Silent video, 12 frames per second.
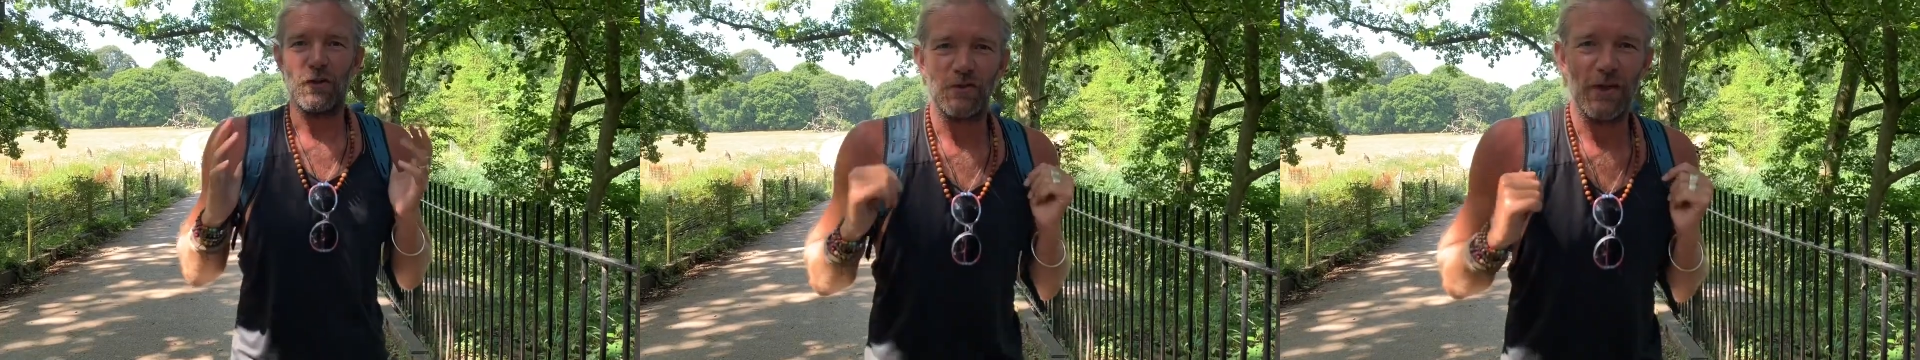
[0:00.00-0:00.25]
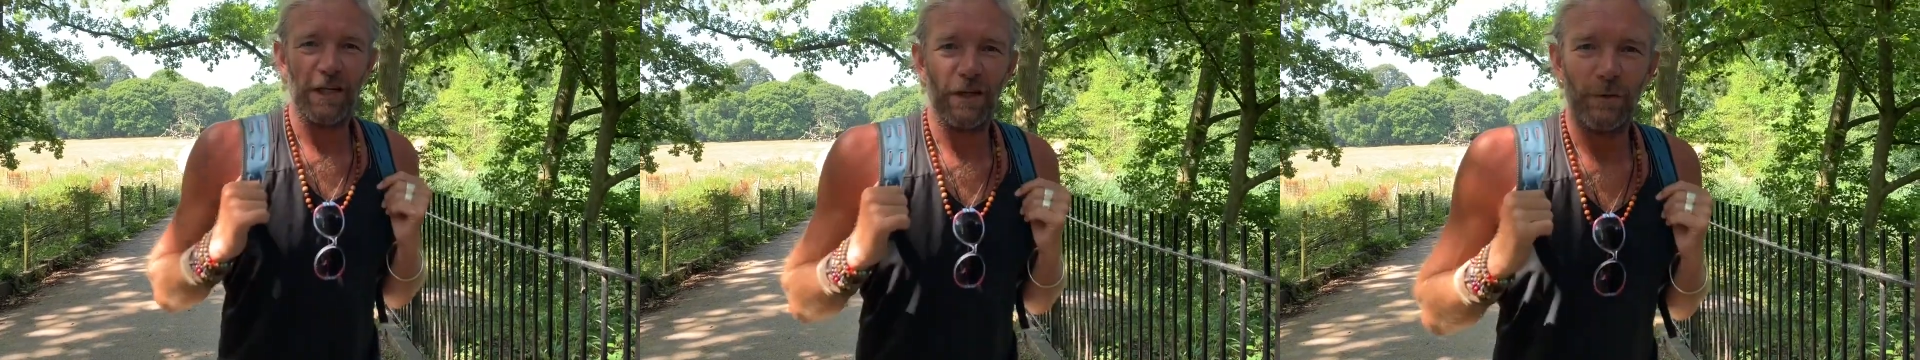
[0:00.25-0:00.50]

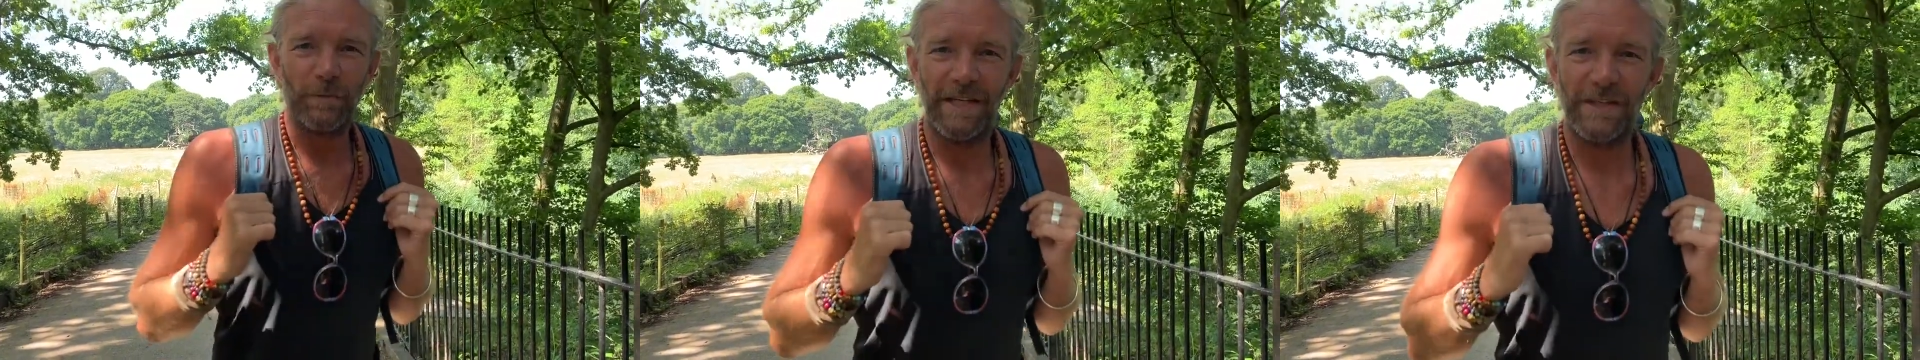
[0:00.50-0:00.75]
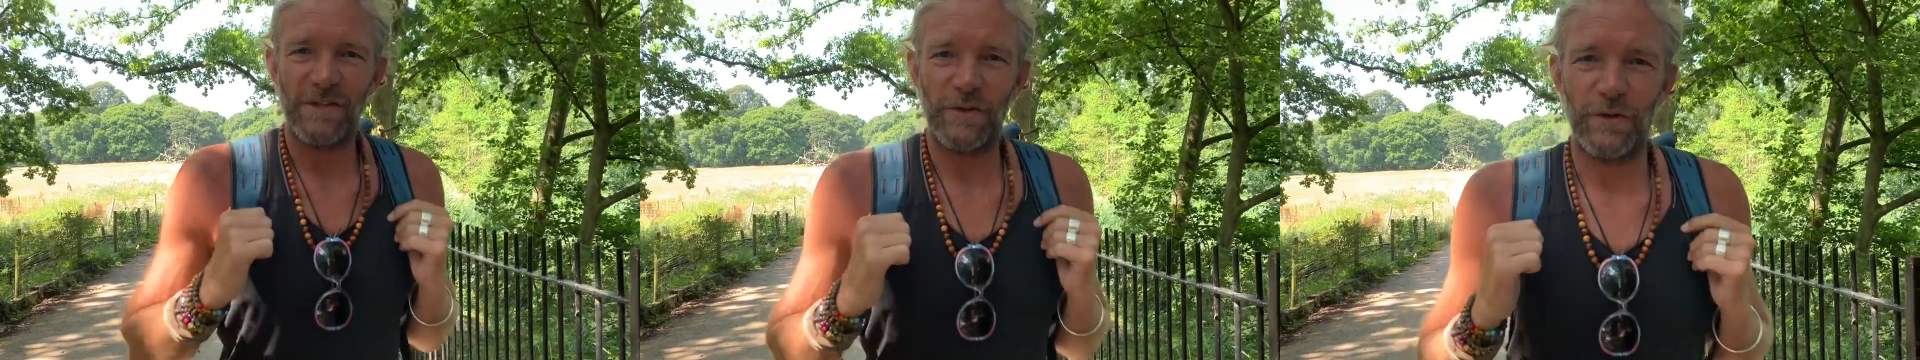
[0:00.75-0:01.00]
Andre
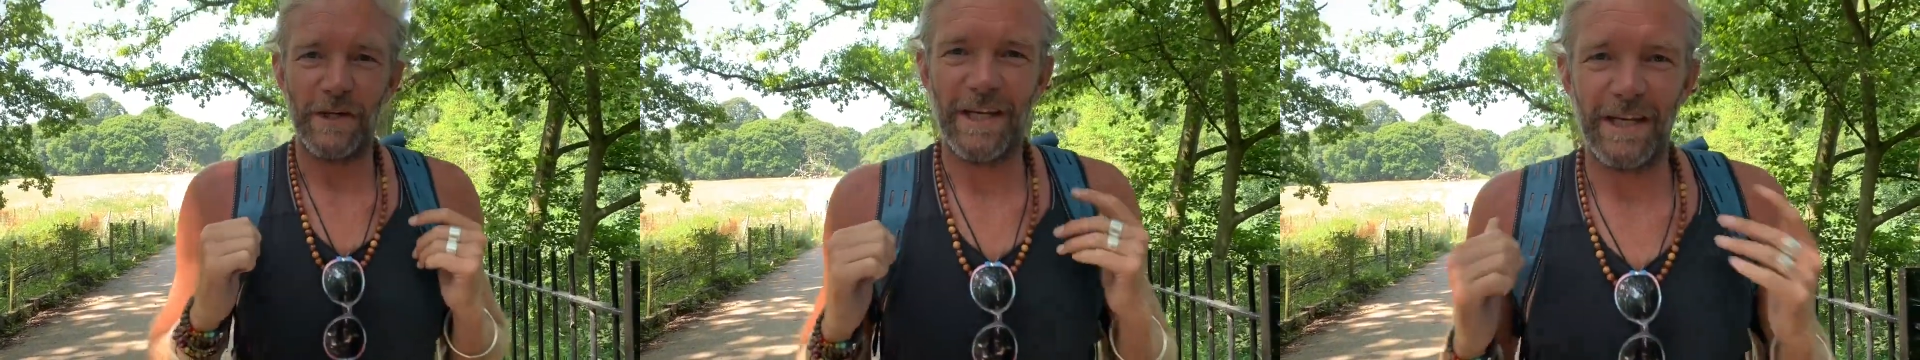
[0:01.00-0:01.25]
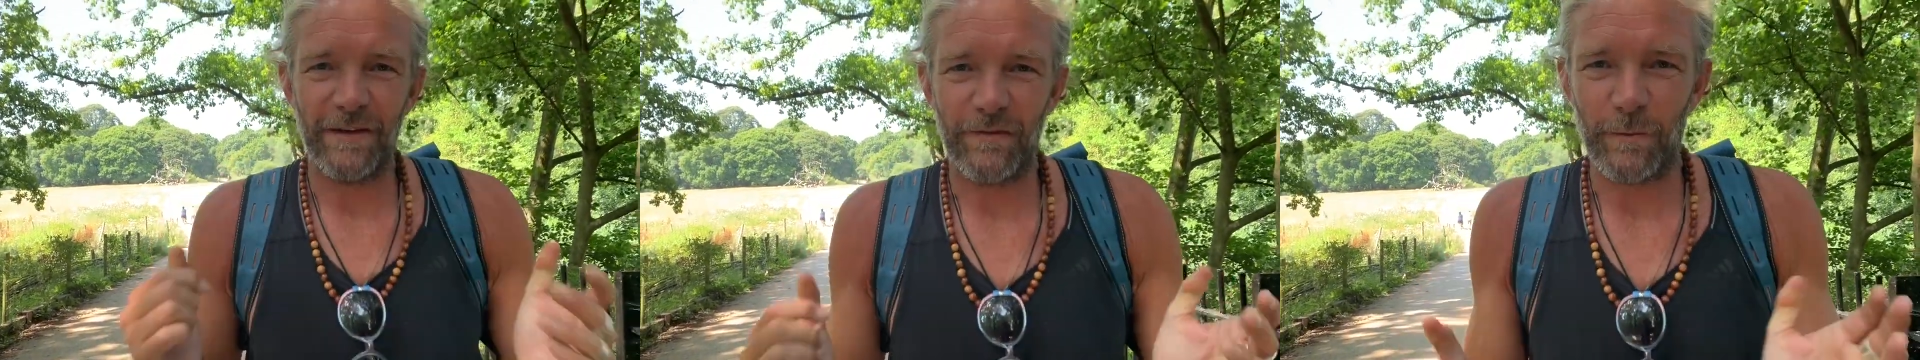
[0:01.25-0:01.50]
Lopez Turner
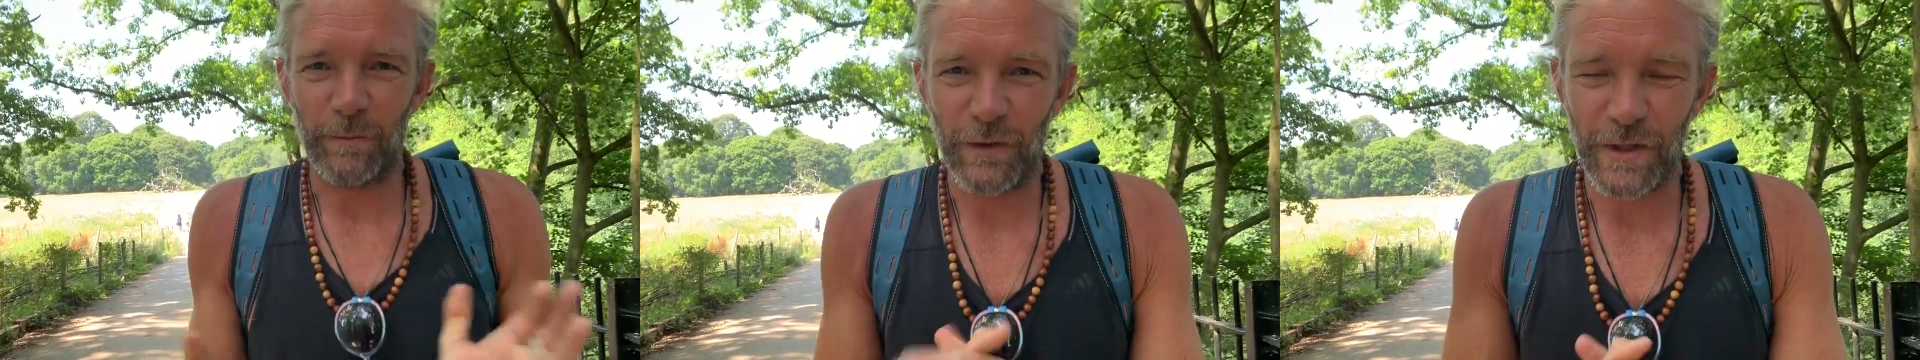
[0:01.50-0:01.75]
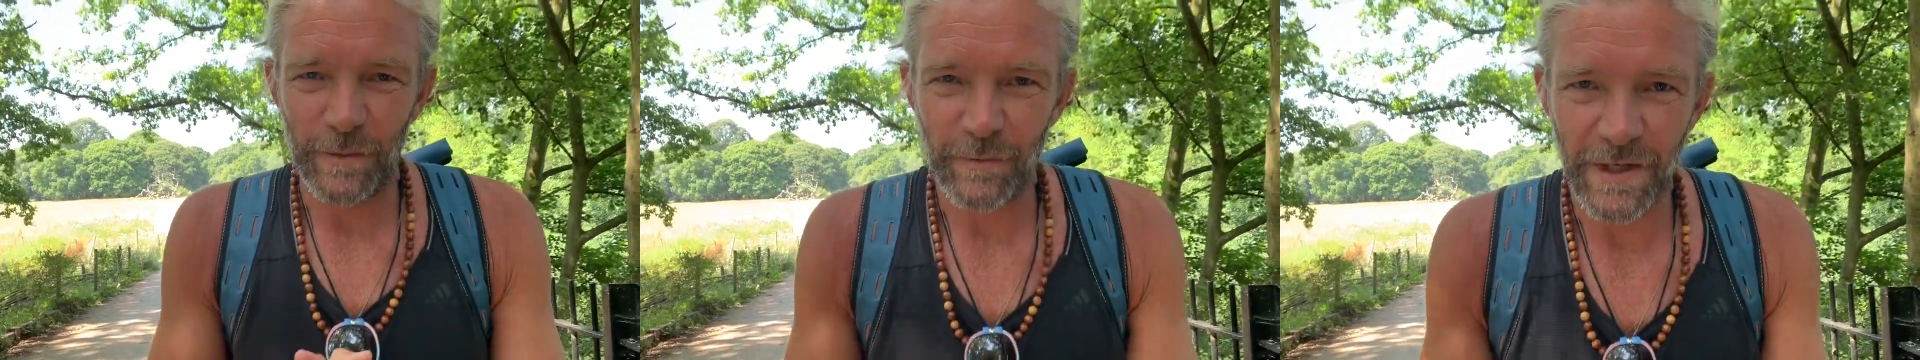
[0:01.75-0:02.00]
here from
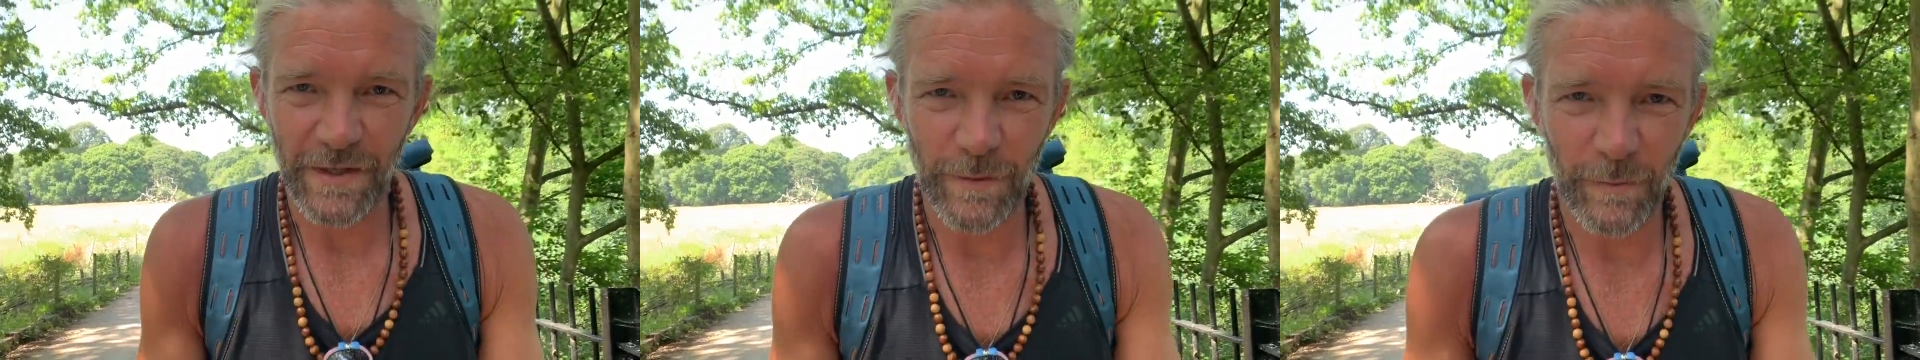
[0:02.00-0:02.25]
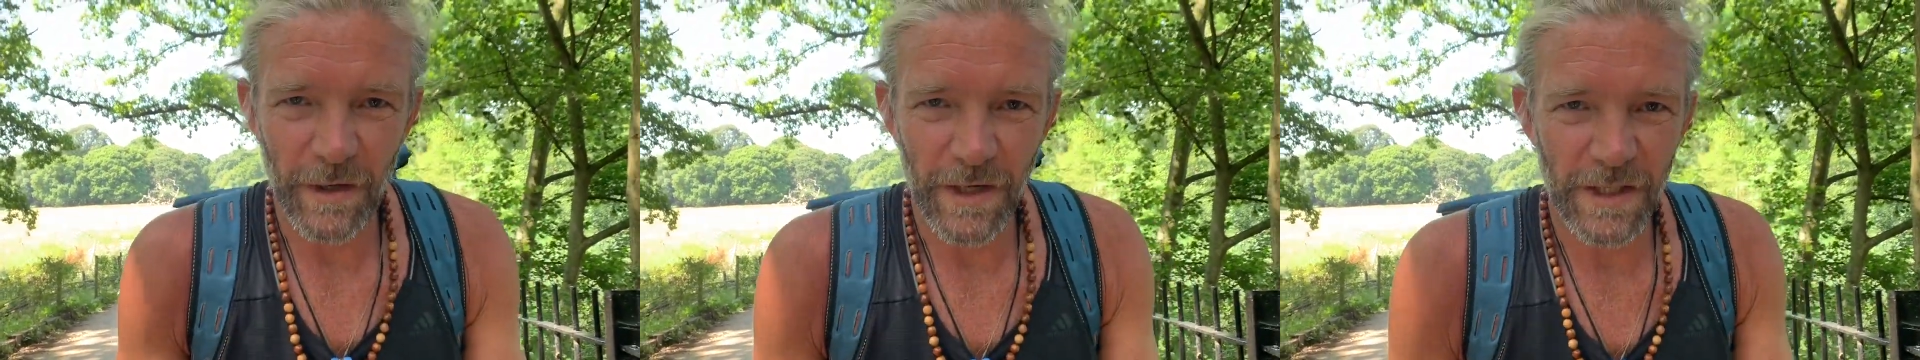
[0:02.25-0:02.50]
Body, Breath
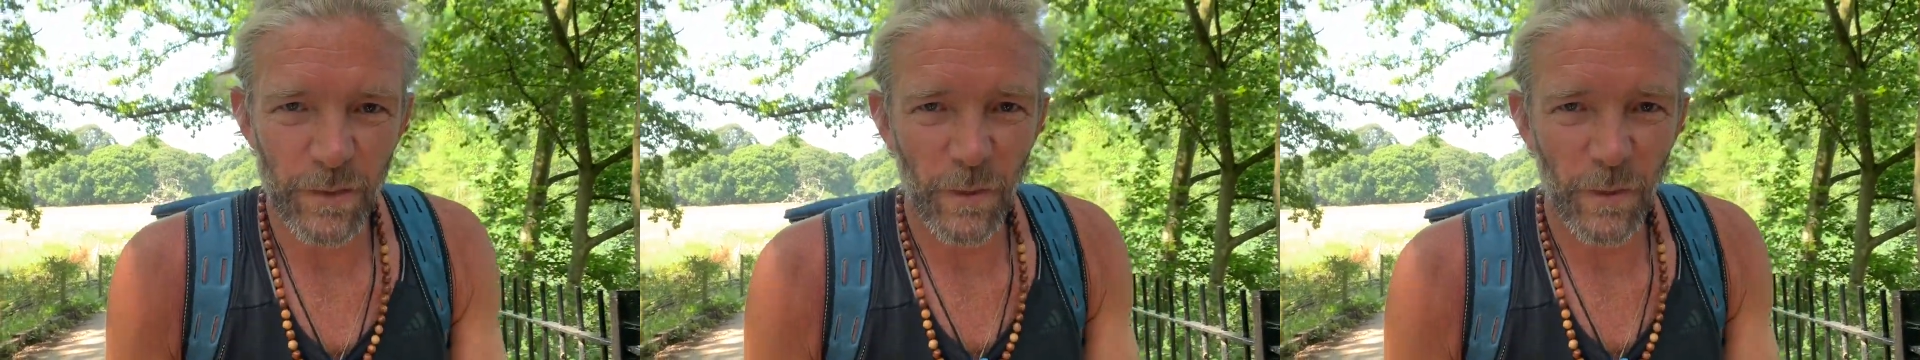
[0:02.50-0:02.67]
and Mind.